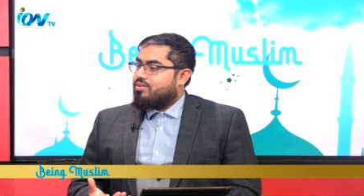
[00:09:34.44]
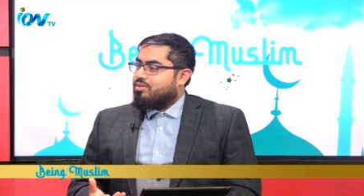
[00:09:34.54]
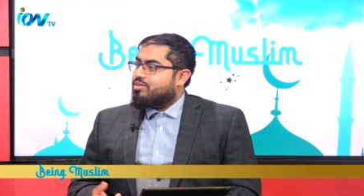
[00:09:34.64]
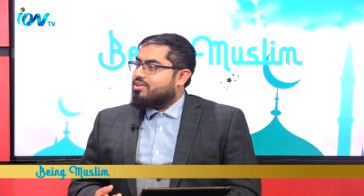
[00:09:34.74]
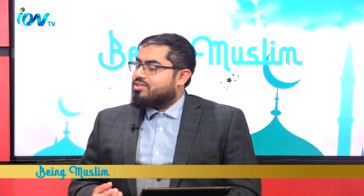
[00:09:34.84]

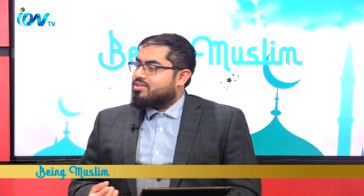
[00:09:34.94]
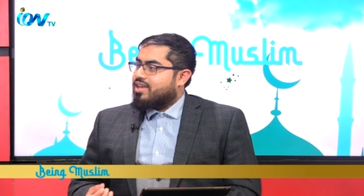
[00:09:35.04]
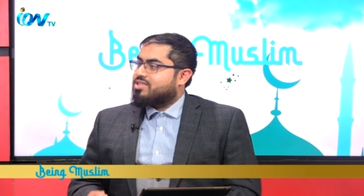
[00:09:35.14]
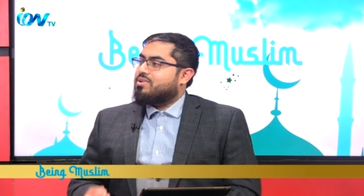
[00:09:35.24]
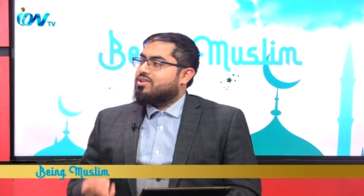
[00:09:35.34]
this
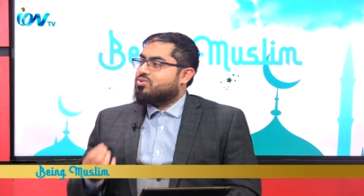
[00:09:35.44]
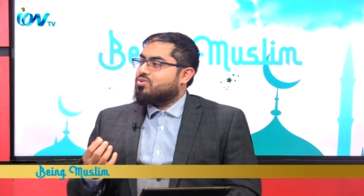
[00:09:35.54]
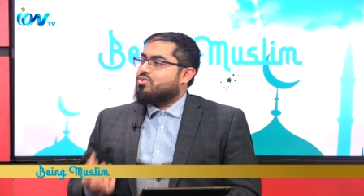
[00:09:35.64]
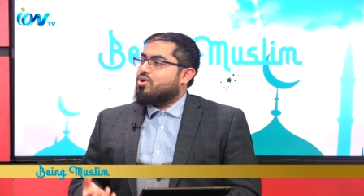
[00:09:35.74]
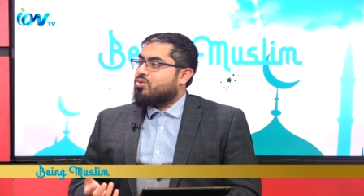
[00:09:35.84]

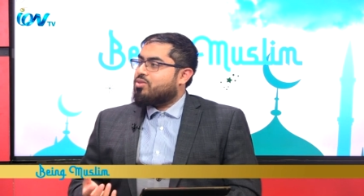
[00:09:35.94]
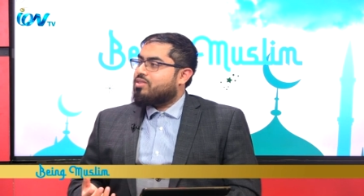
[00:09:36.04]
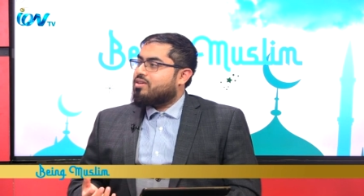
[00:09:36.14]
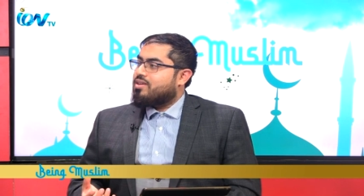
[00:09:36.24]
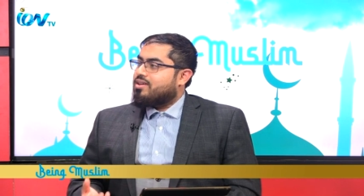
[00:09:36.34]
exponential growth
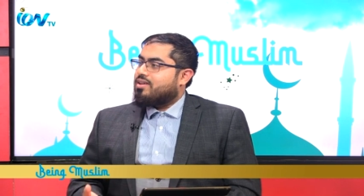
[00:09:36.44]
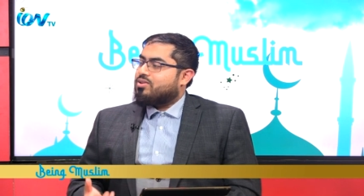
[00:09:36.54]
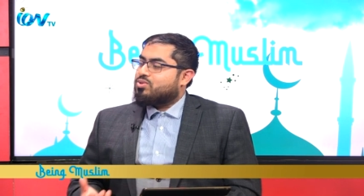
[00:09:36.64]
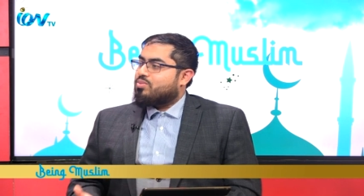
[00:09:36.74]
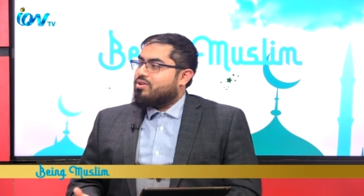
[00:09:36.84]
in a
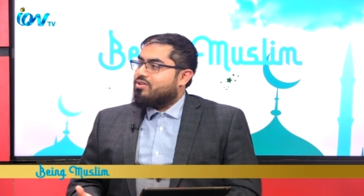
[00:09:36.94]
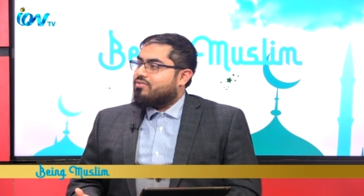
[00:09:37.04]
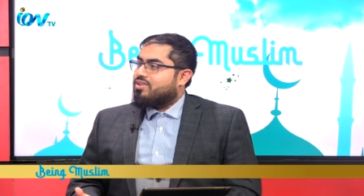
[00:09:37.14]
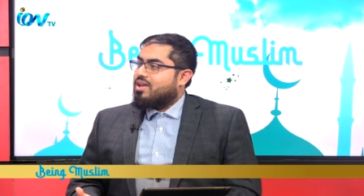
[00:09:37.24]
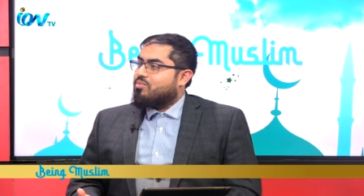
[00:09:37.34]
short period
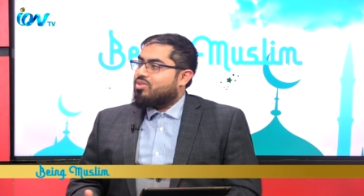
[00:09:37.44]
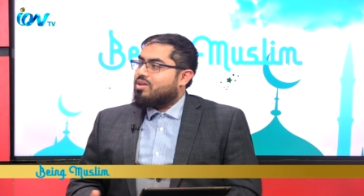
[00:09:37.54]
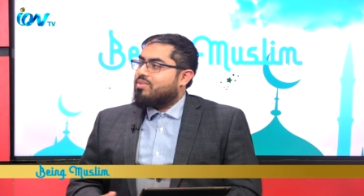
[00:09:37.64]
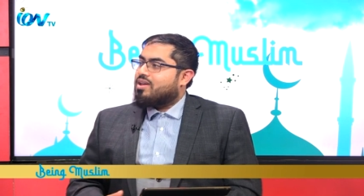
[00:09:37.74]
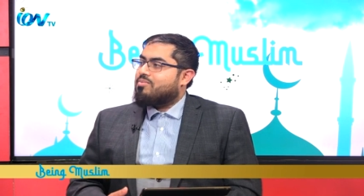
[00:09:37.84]
of time
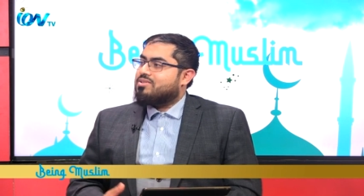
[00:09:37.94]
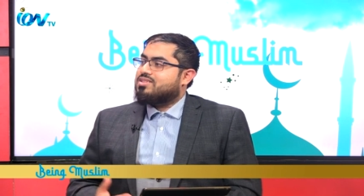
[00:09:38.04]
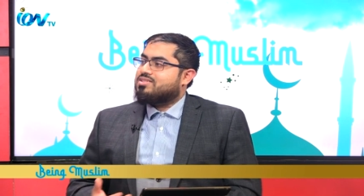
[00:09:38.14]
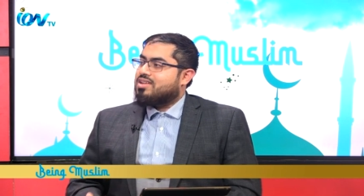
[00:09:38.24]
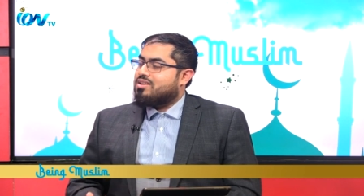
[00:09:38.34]
without becoming
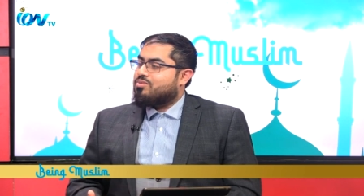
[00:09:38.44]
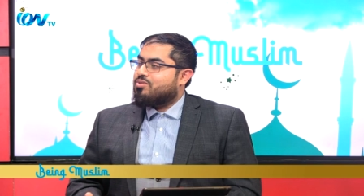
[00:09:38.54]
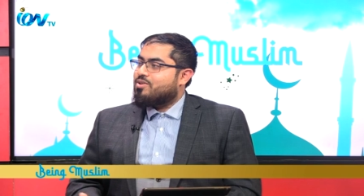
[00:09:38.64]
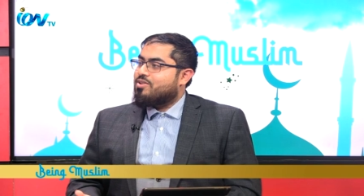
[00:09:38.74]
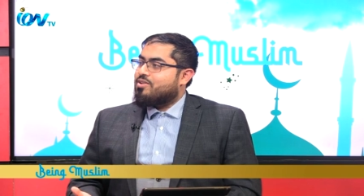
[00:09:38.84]

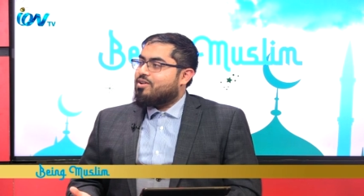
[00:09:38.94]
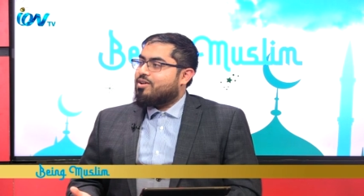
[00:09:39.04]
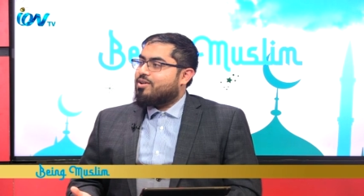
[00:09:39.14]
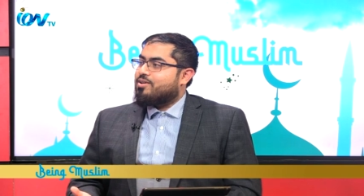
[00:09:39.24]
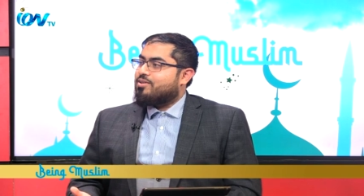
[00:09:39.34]
sustainable,
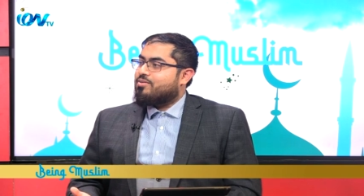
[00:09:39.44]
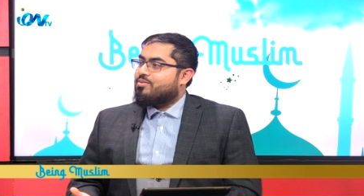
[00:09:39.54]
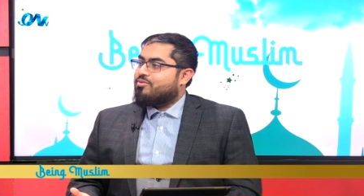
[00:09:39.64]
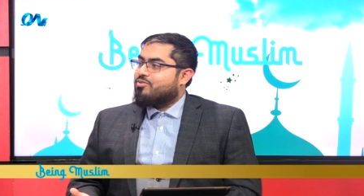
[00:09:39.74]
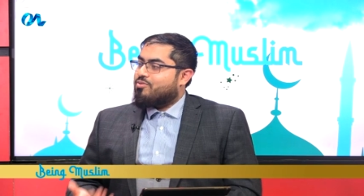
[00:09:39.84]

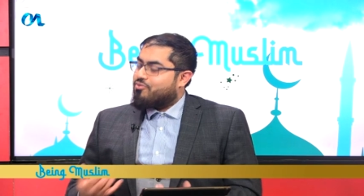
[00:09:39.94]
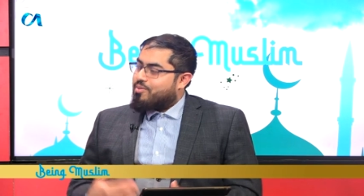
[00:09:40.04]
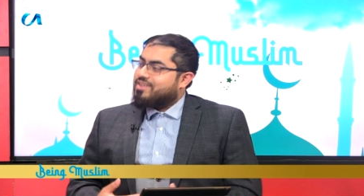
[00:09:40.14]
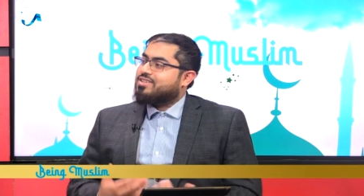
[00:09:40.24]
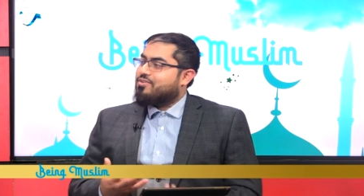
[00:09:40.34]
for
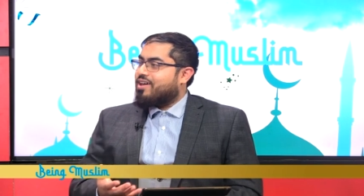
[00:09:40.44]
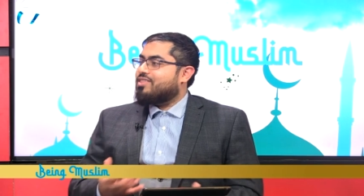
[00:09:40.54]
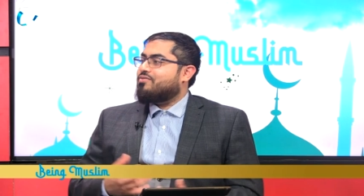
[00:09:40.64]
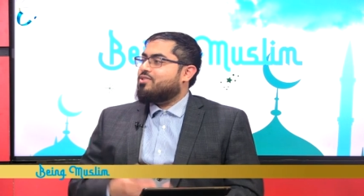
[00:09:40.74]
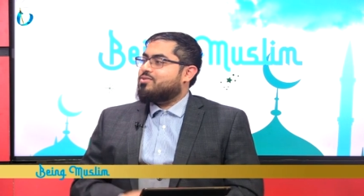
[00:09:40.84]
myself
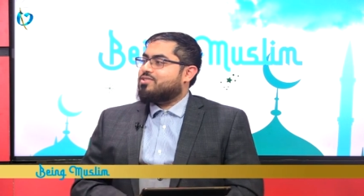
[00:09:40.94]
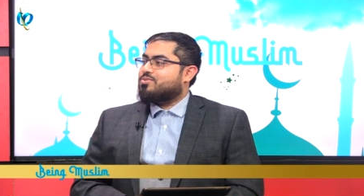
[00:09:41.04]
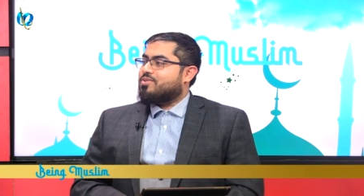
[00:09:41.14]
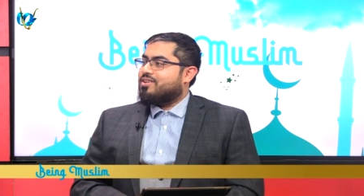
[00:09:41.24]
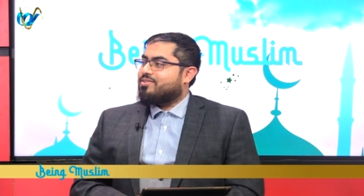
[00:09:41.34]
and the viewers as well?